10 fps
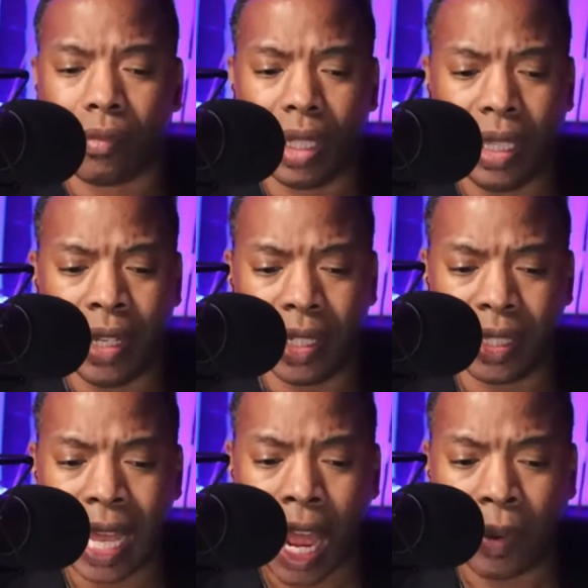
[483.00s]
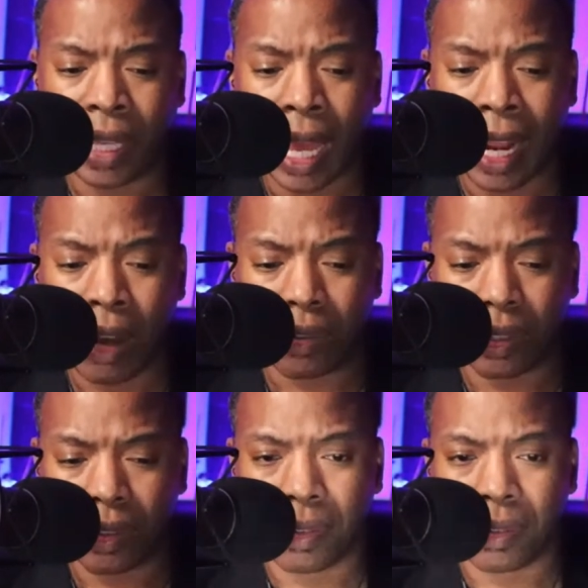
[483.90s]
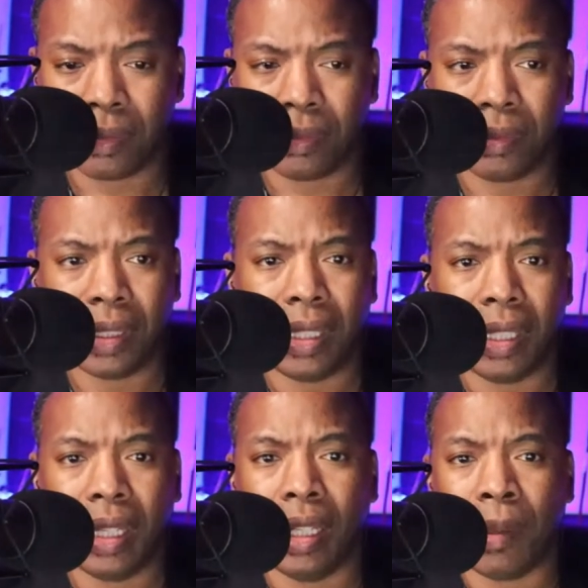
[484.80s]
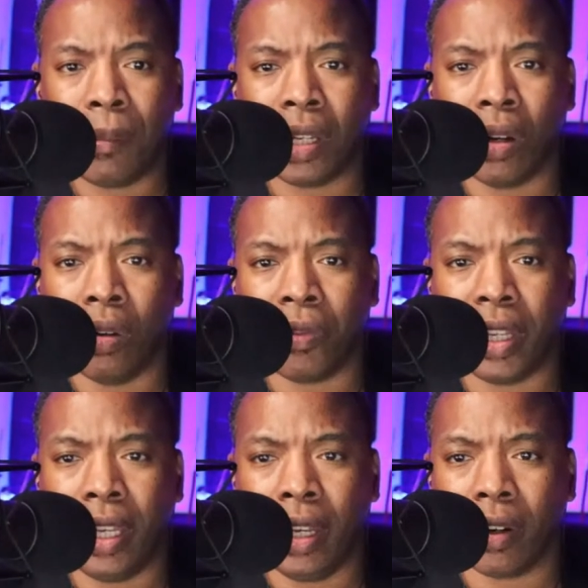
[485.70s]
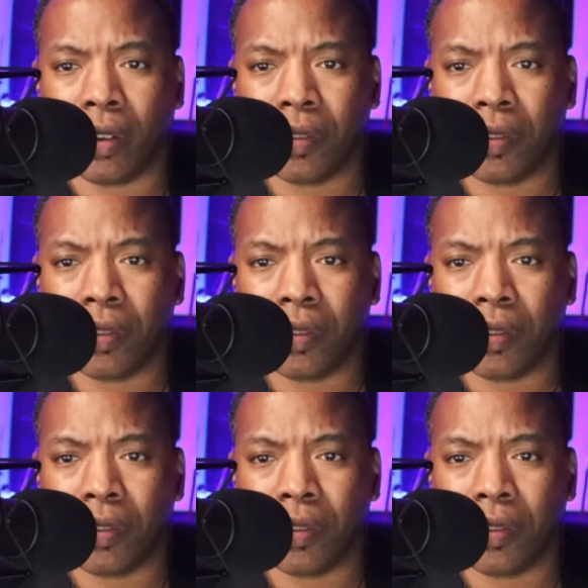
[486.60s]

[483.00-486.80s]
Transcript: and this is how it got out. Let me go over here.